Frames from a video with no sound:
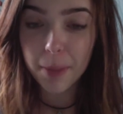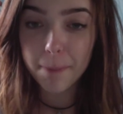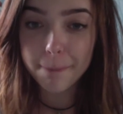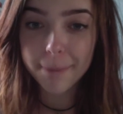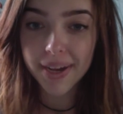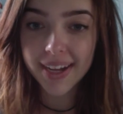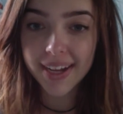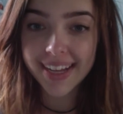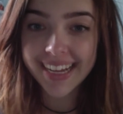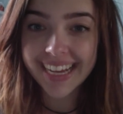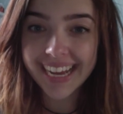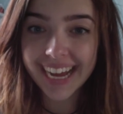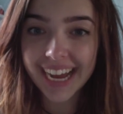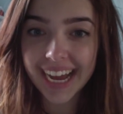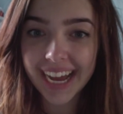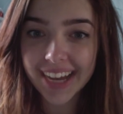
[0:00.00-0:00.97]
but
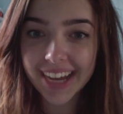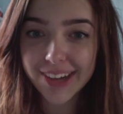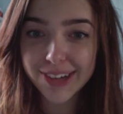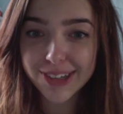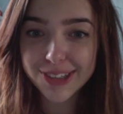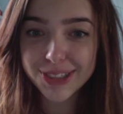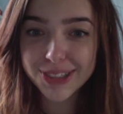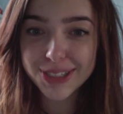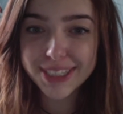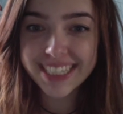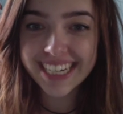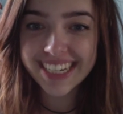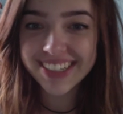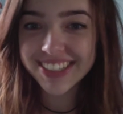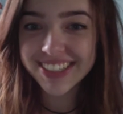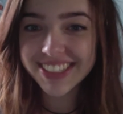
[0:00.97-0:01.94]
I got too
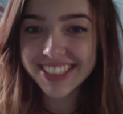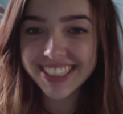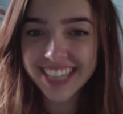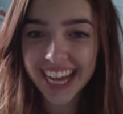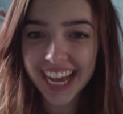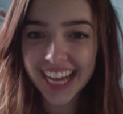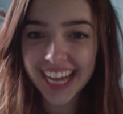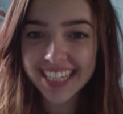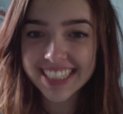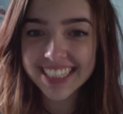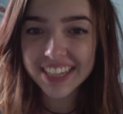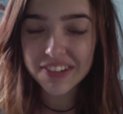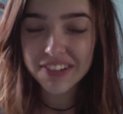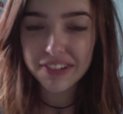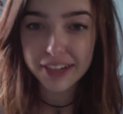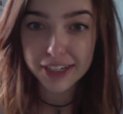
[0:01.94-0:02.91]
scared to ask
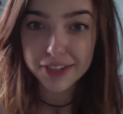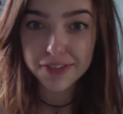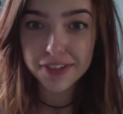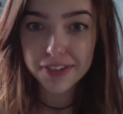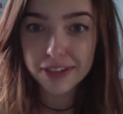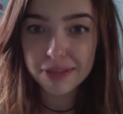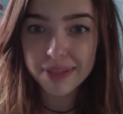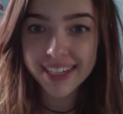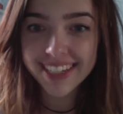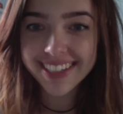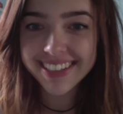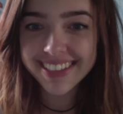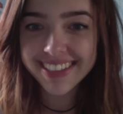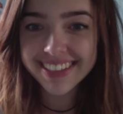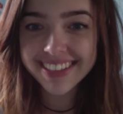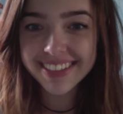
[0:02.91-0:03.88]
if I could film it
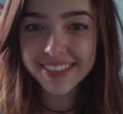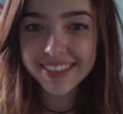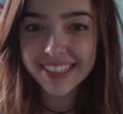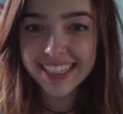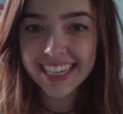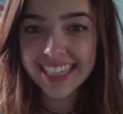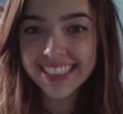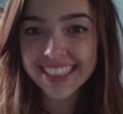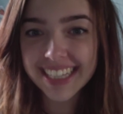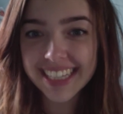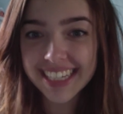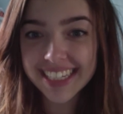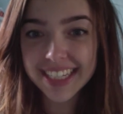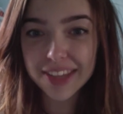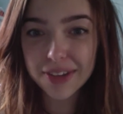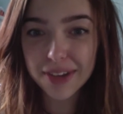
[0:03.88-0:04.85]
in case the
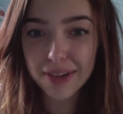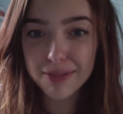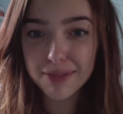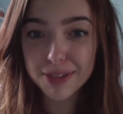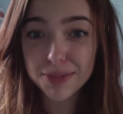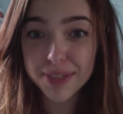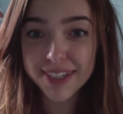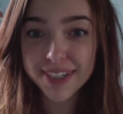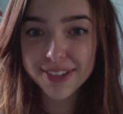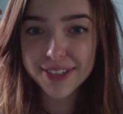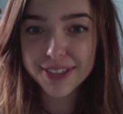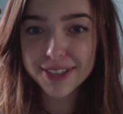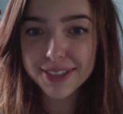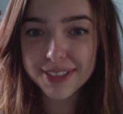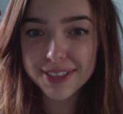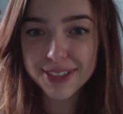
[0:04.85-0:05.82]
lady thought I was weird,
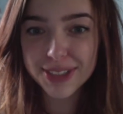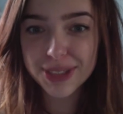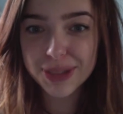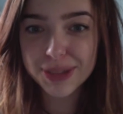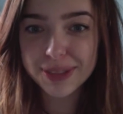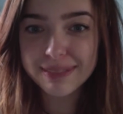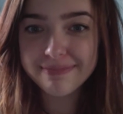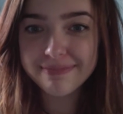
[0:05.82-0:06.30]
so